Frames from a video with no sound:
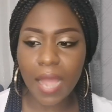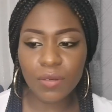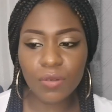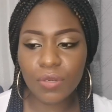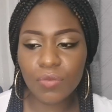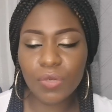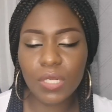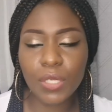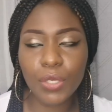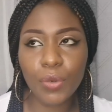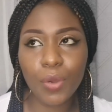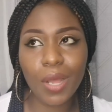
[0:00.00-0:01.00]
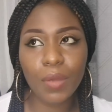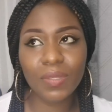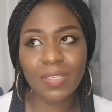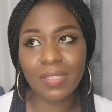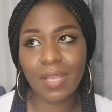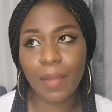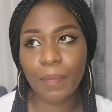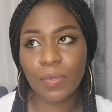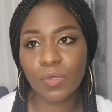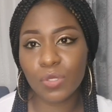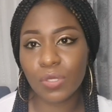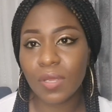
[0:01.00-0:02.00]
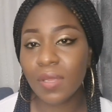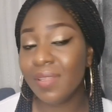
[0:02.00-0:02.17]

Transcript: I do not really know how this happens